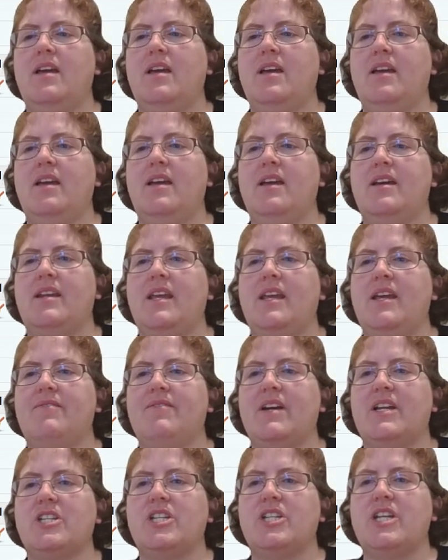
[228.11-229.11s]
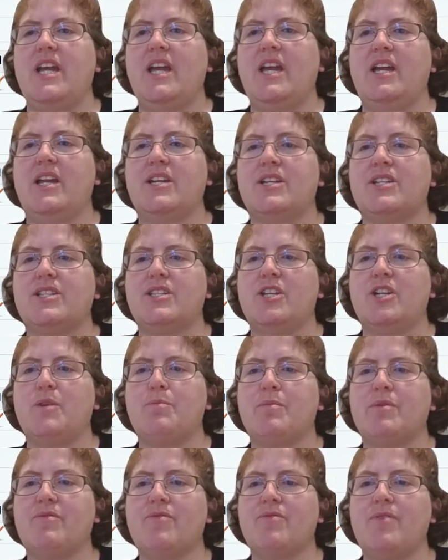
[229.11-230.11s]
And if I change the
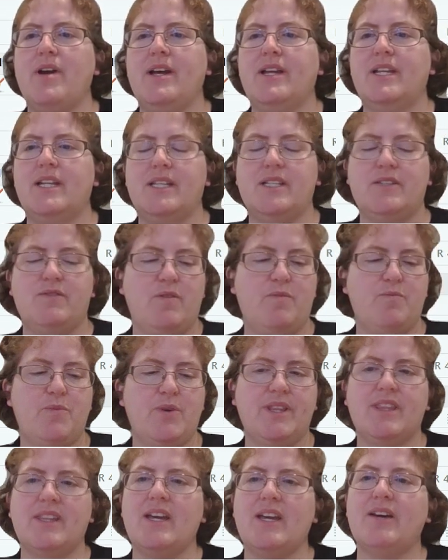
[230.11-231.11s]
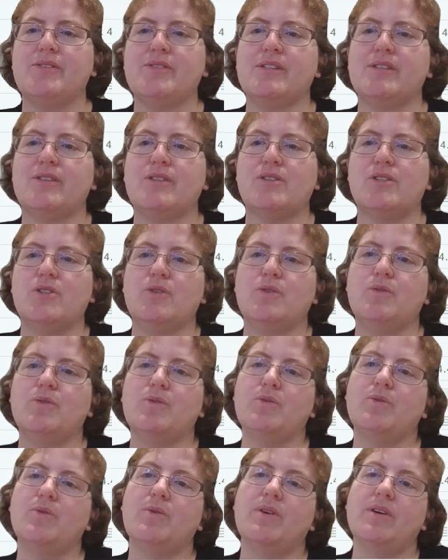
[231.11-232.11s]
number of runs from 1,000
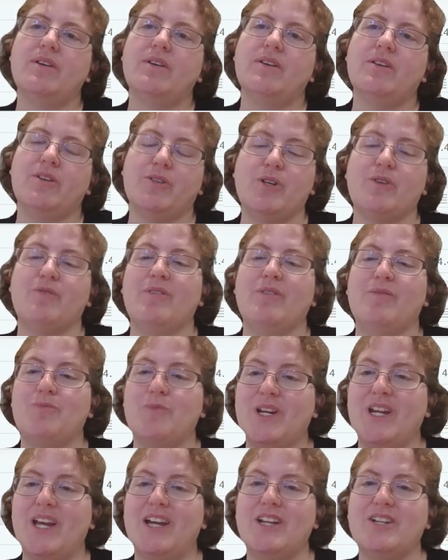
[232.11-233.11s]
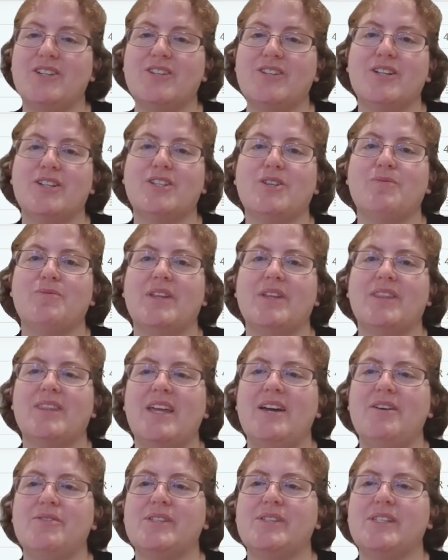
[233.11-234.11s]
from 100 to
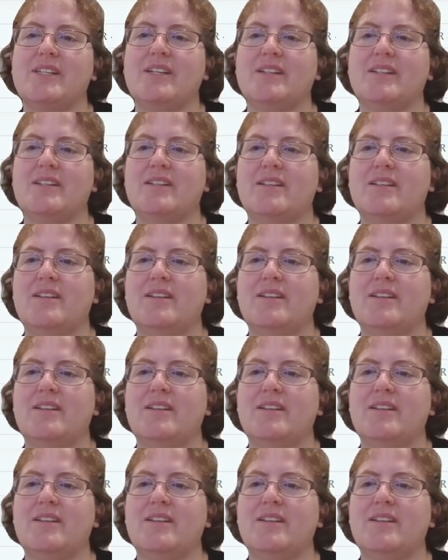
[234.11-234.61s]
1,000,